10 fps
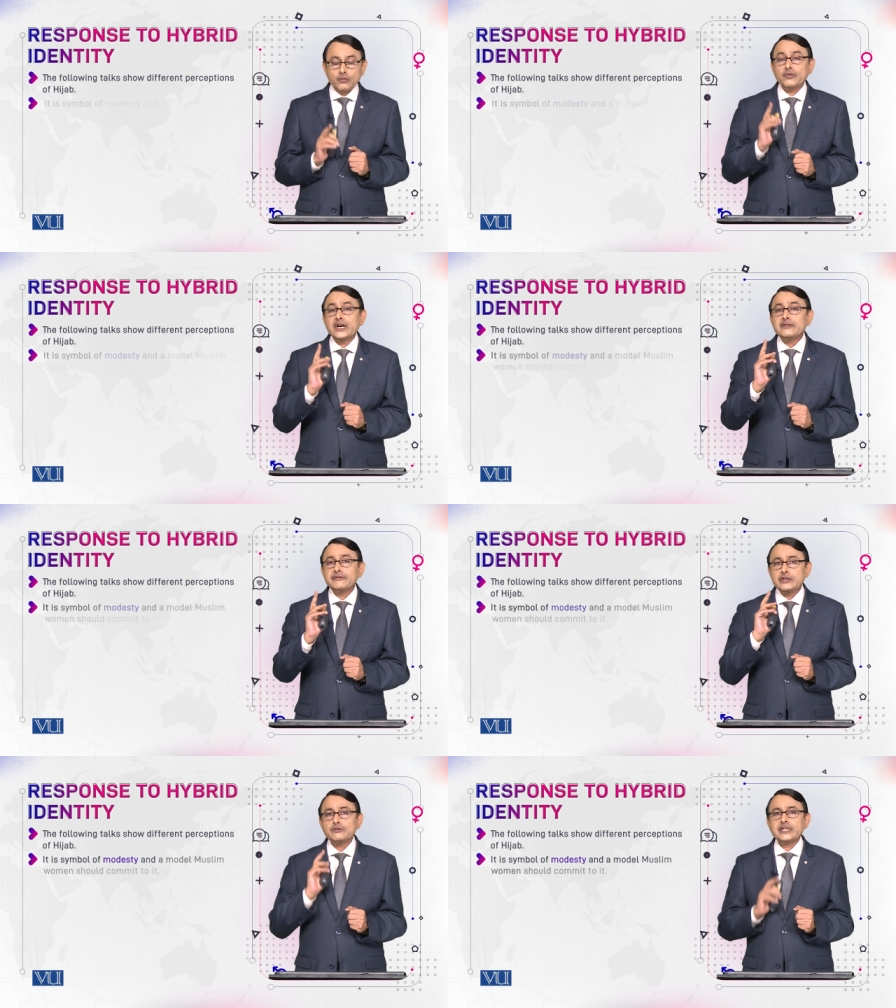One
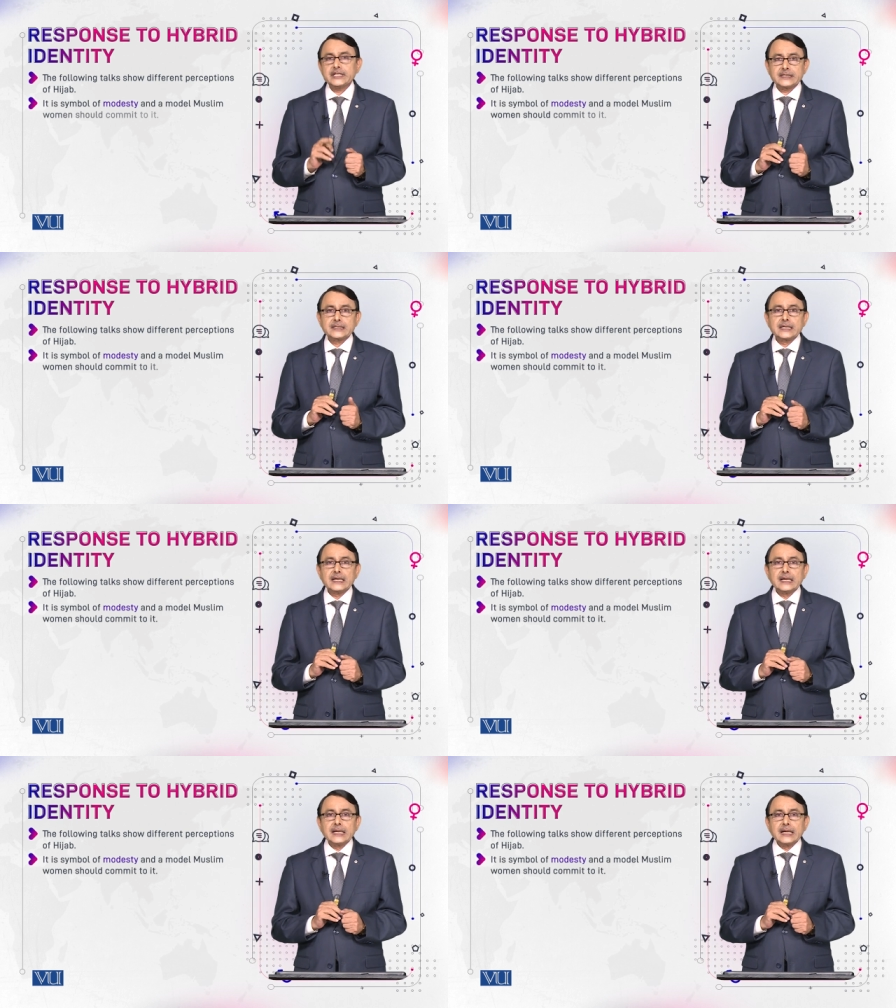view is
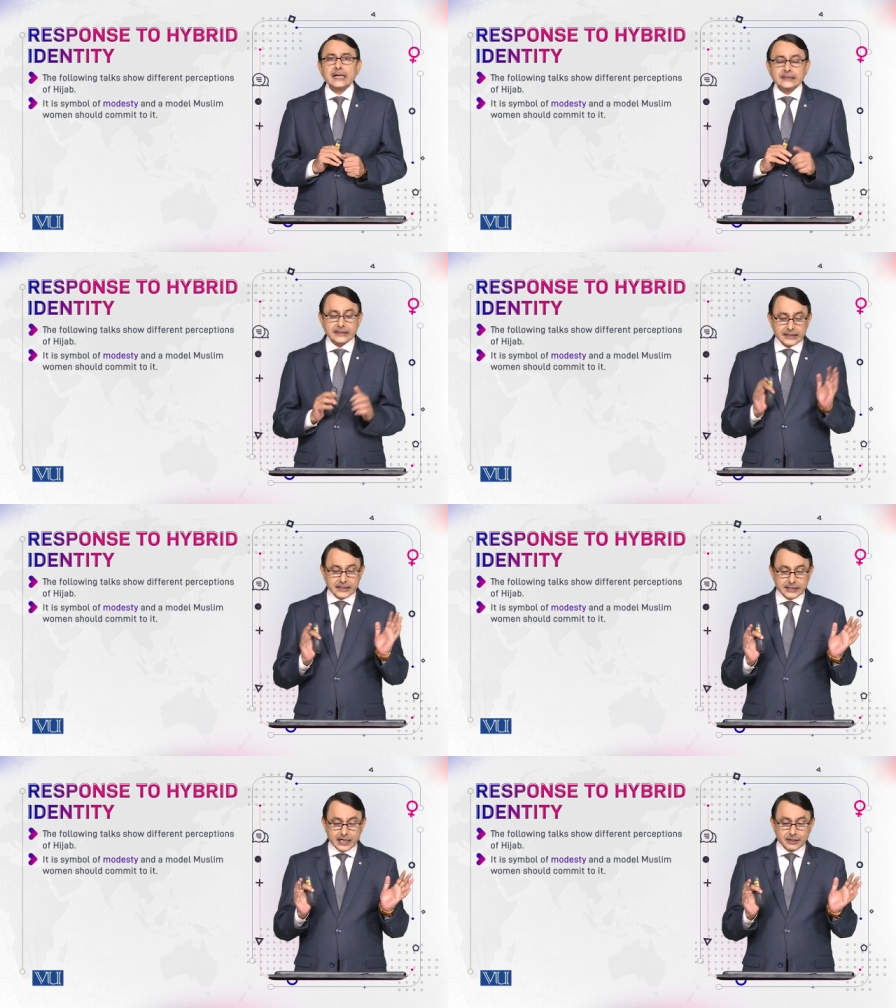that
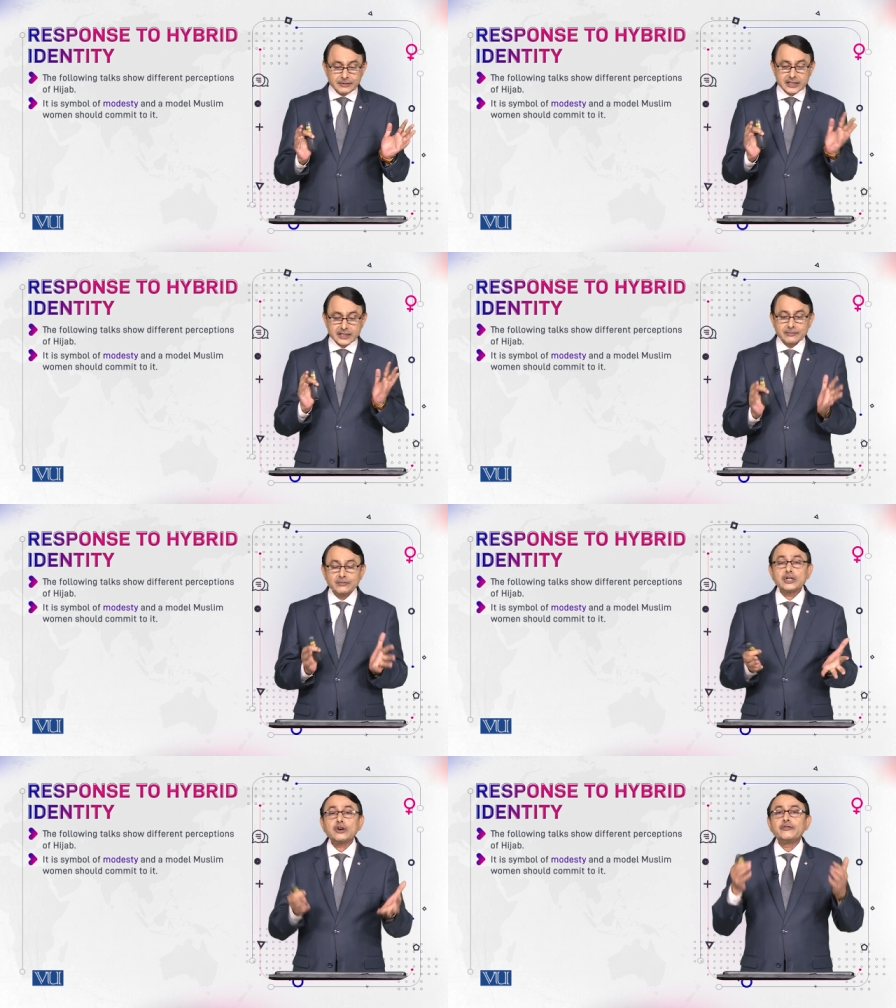hijab is
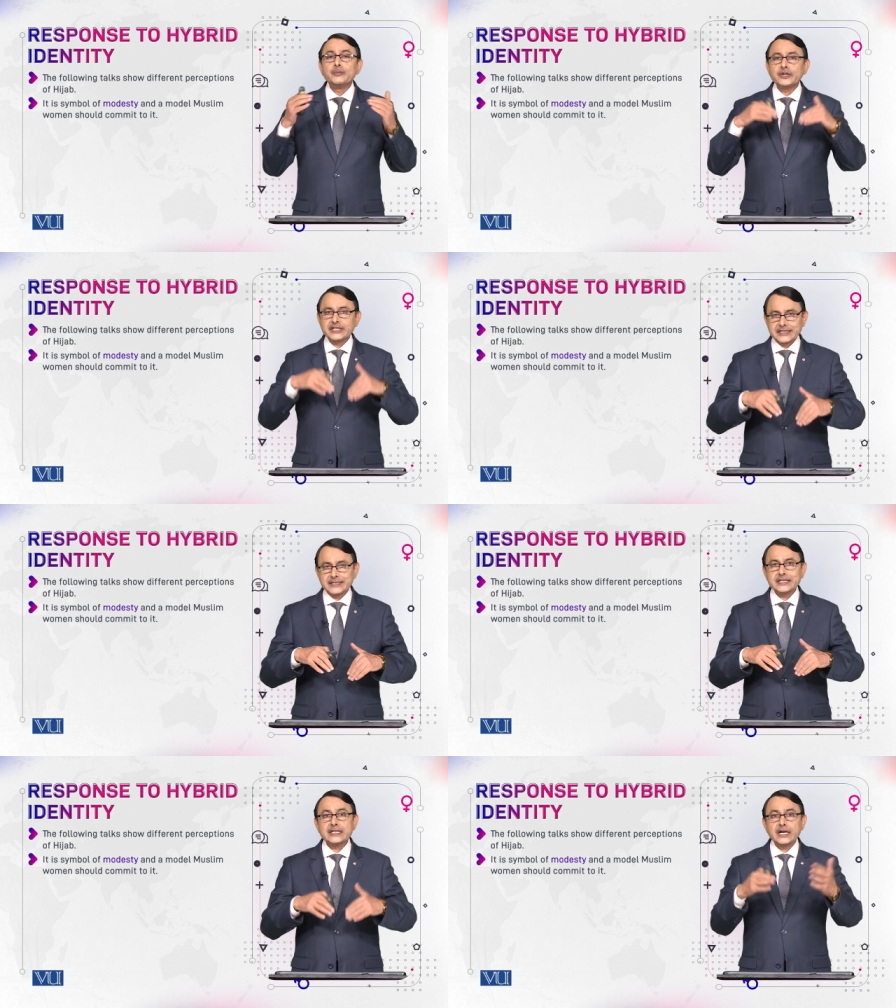symbol of
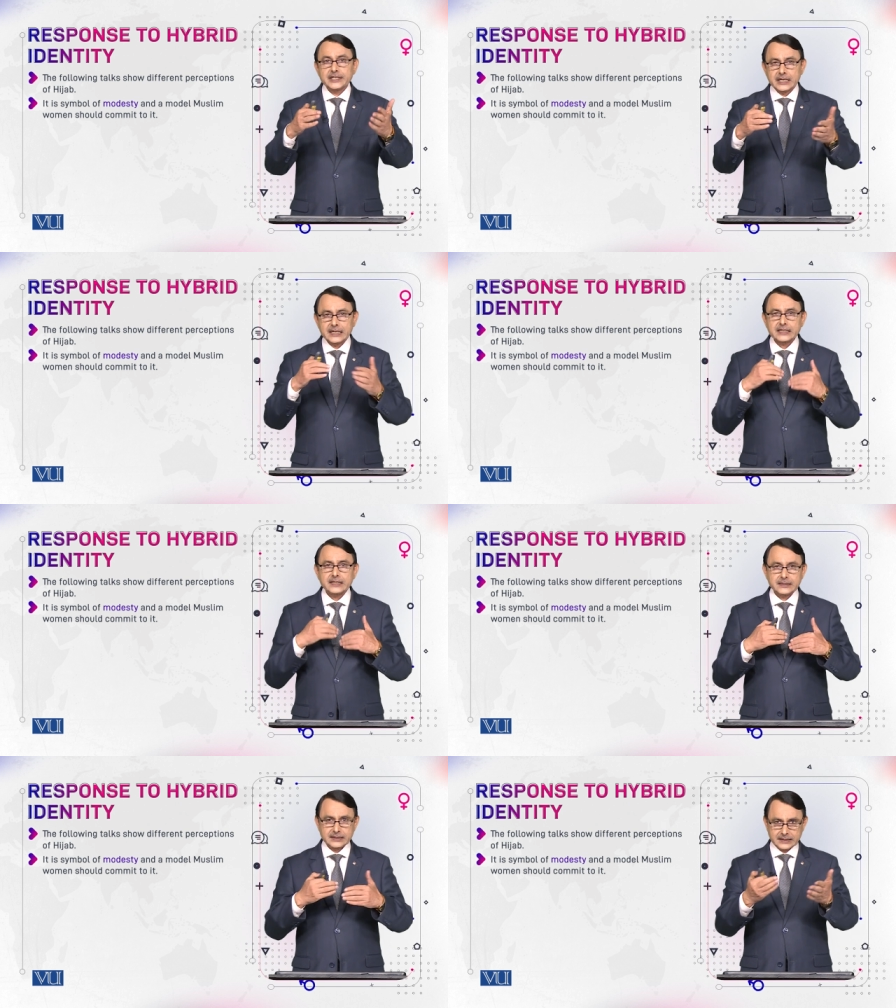modesty, haya
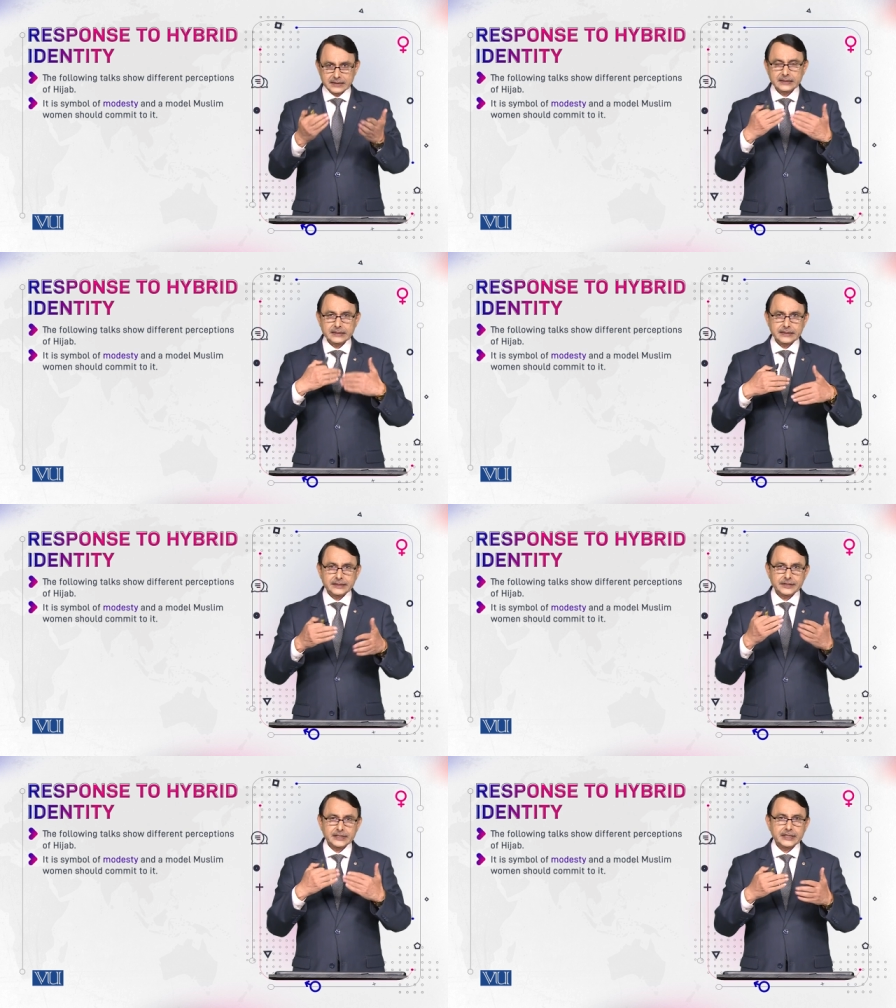ka, uh,
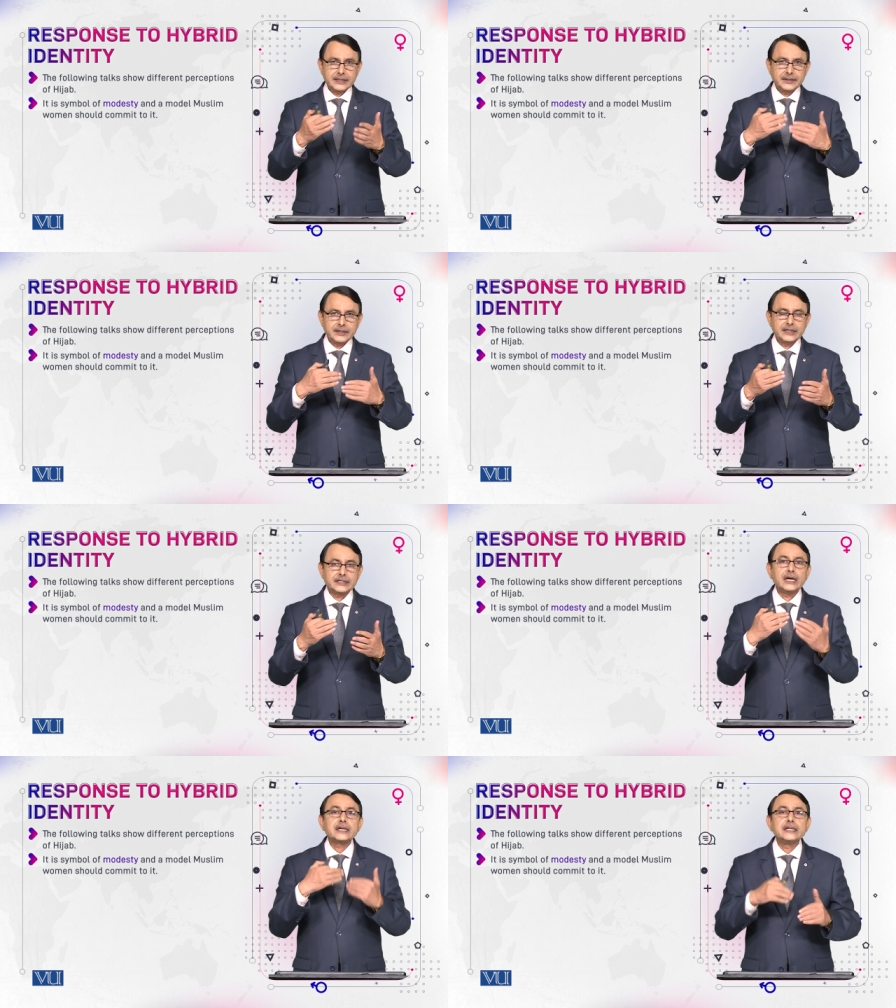ye
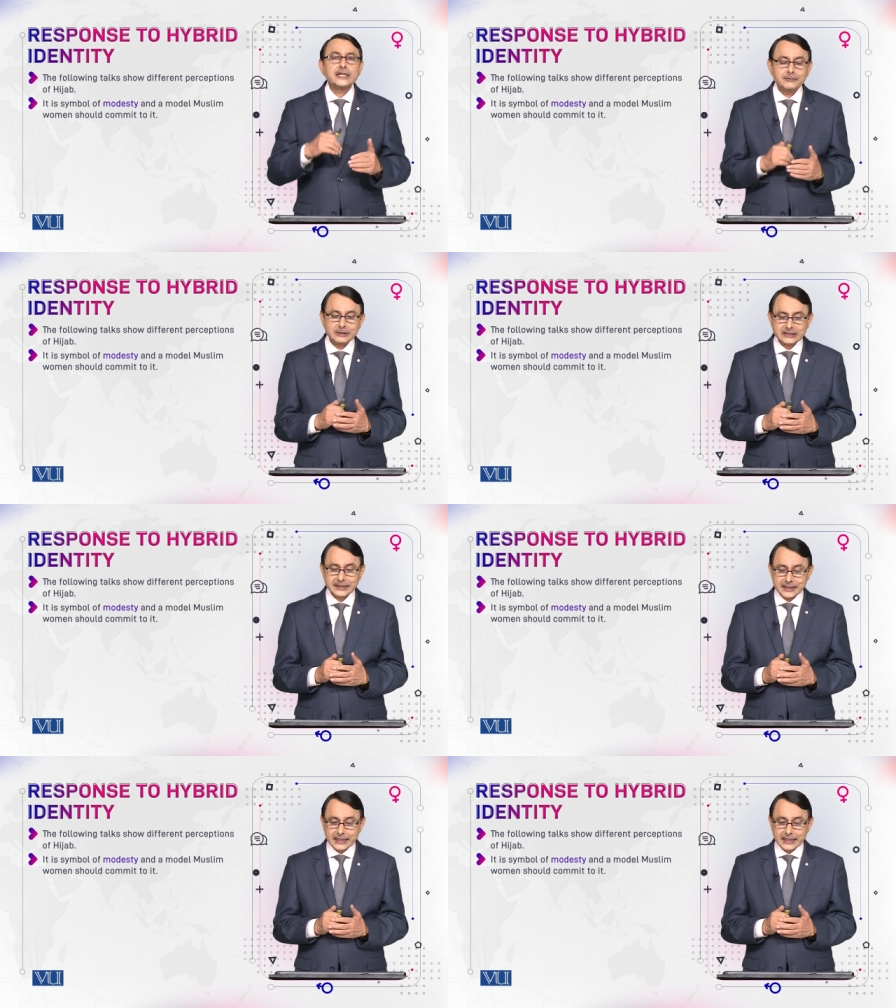haya ki hai.